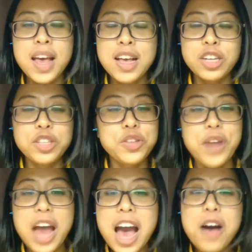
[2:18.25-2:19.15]
So
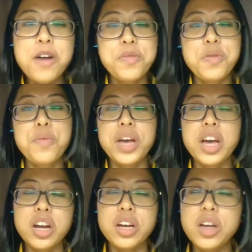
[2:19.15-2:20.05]
now we're
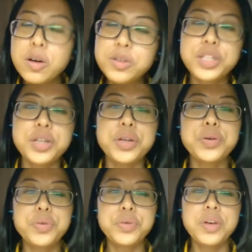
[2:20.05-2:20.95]
gonna go
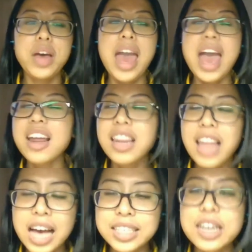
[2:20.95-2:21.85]
to
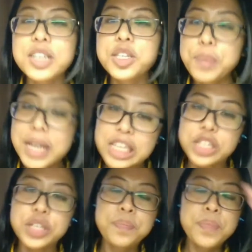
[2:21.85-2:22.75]
analyze her
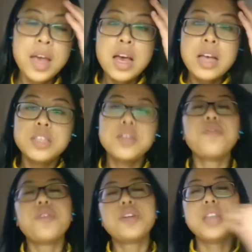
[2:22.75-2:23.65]
speech. So
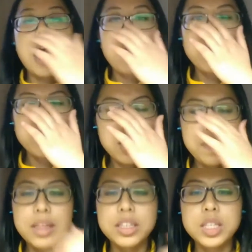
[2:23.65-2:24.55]
first, I want to talk
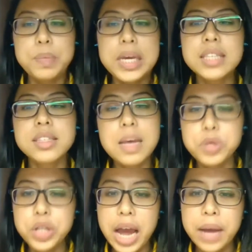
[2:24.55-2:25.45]
about the speech
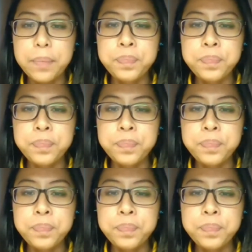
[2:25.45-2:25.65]
subject.